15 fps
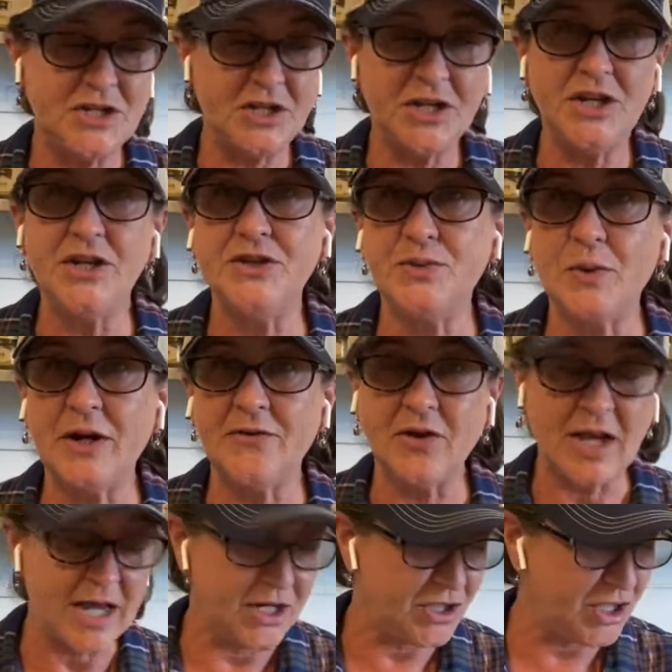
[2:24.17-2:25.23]
you can use whatever
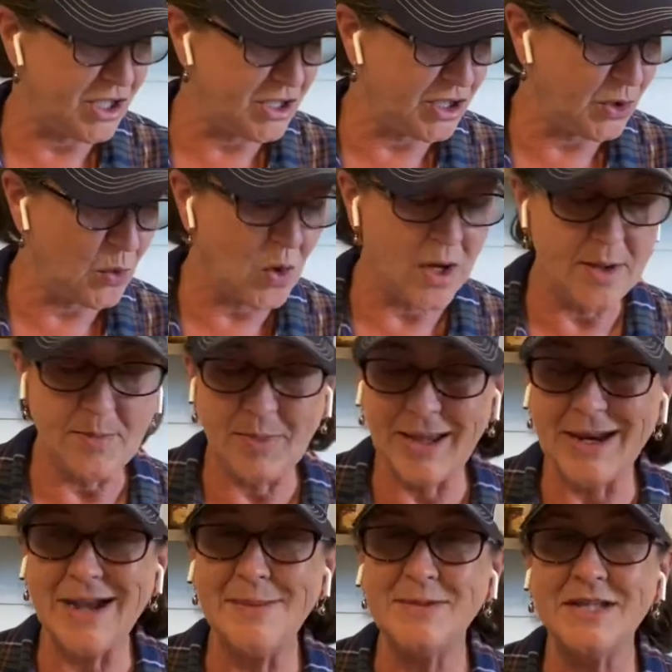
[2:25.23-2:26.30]
kind of cheese you want, but
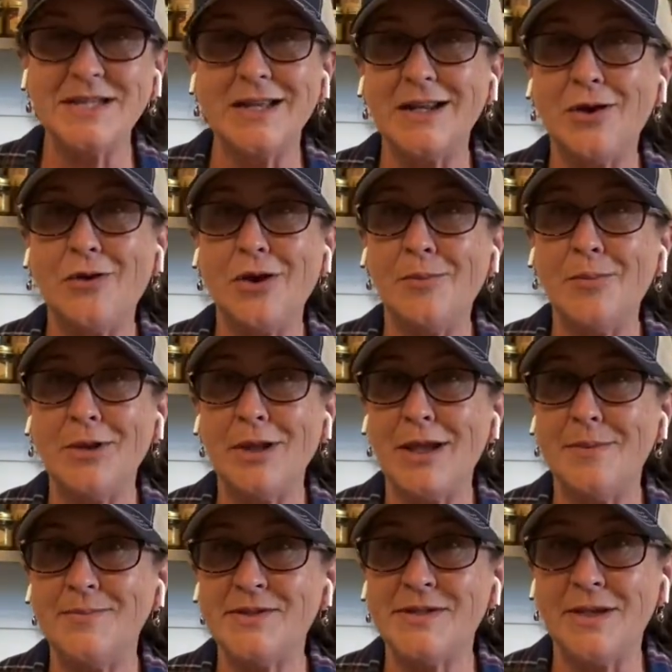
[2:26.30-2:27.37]
I'm just gonna crumble
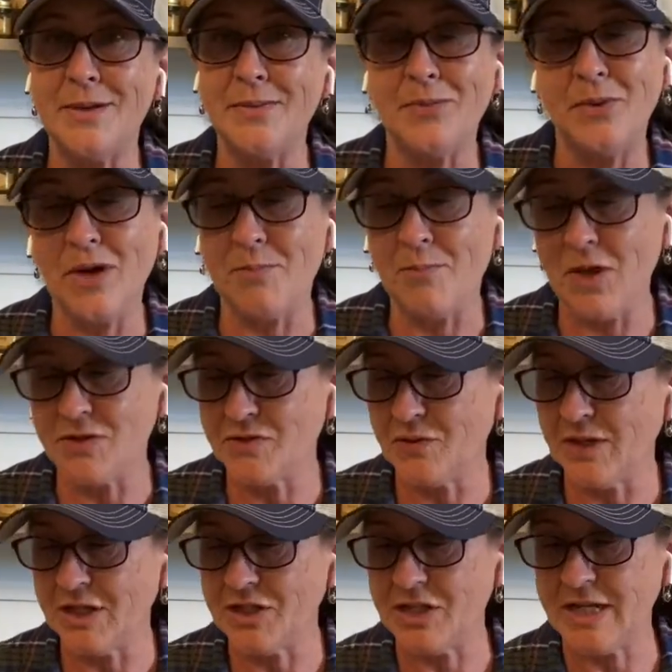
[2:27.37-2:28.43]
up some
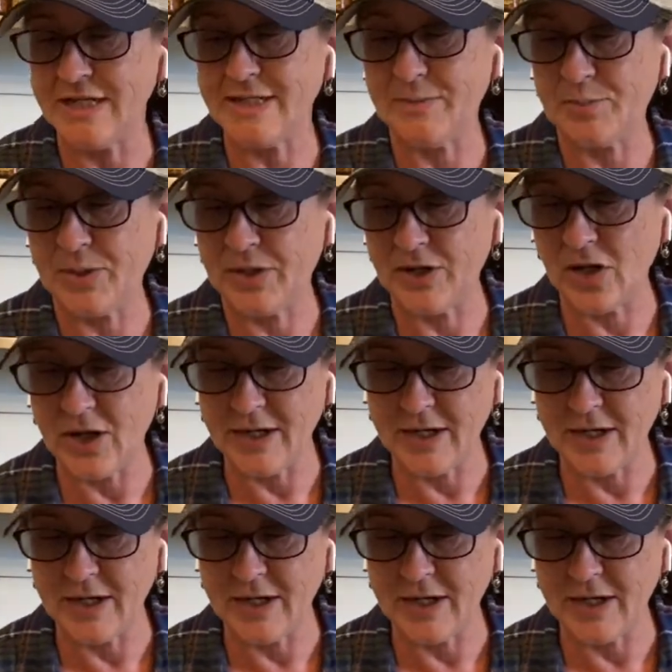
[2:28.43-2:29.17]
mozzarella cheese and put it on